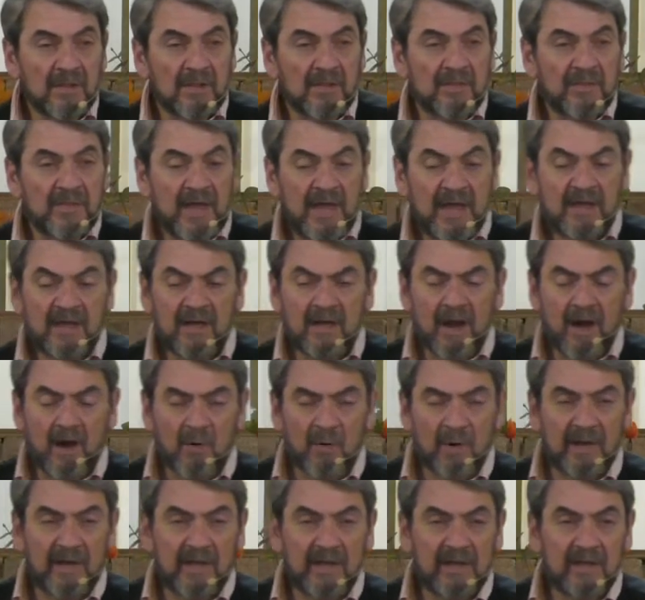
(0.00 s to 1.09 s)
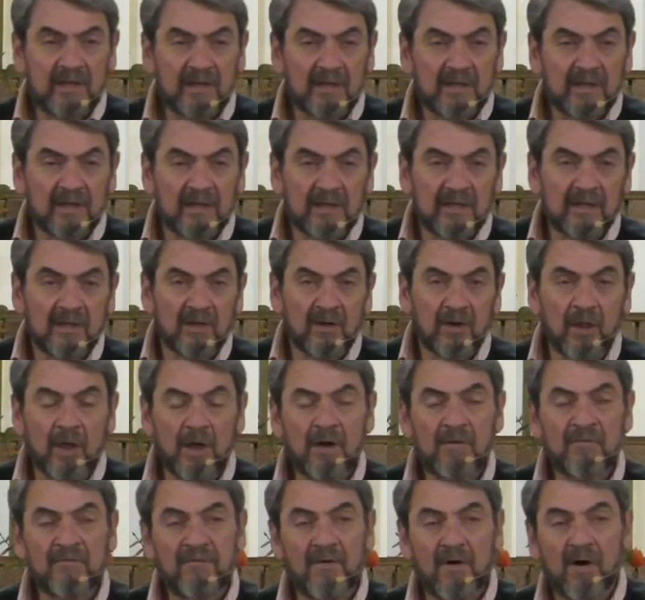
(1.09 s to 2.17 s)
They could only
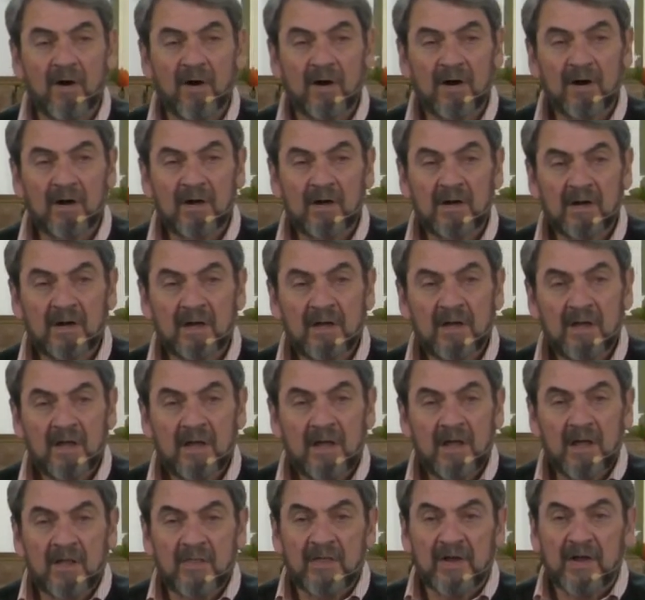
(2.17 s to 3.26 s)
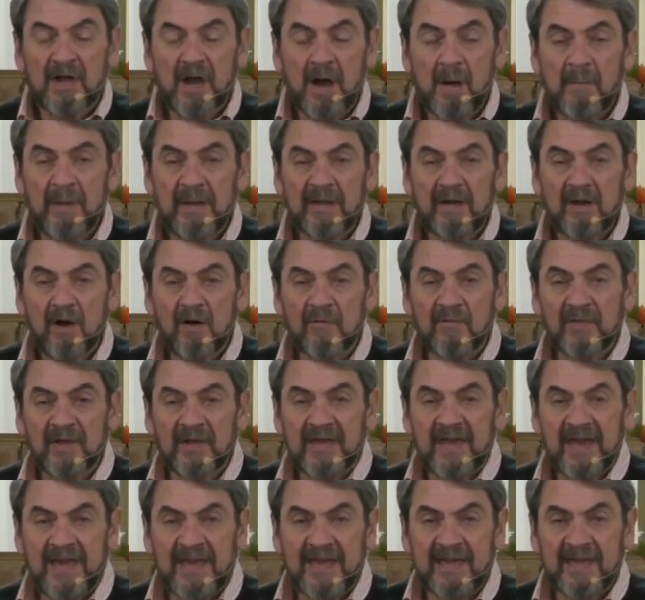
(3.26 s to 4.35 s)
look for the coming of the
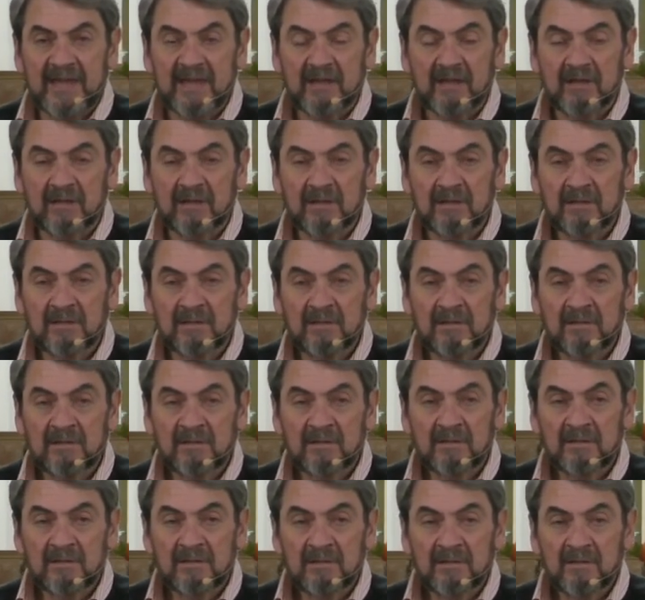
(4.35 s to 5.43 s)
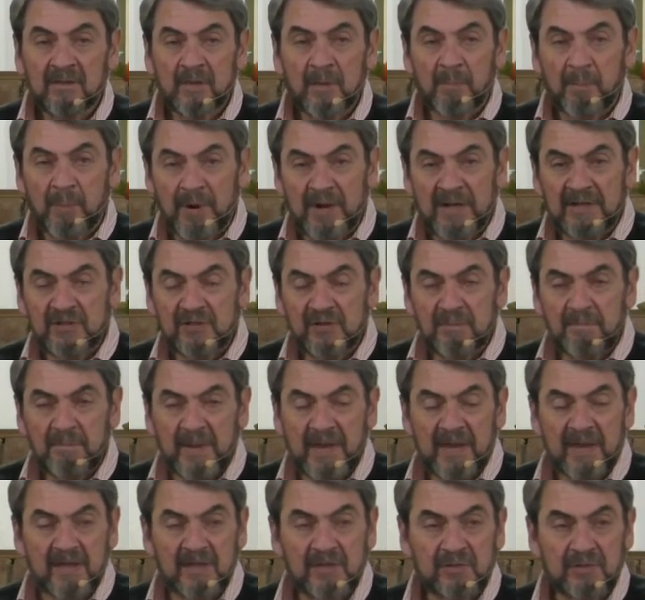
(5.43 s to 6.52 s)
King, the Prince of
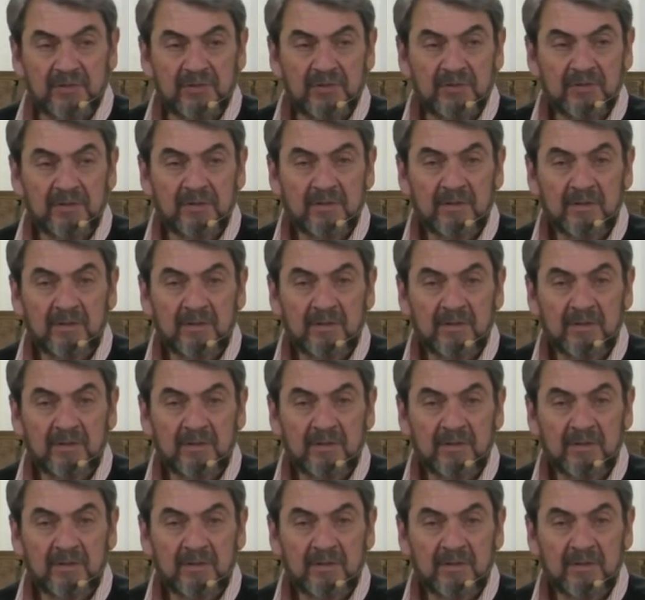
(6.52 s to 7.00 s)
Peace.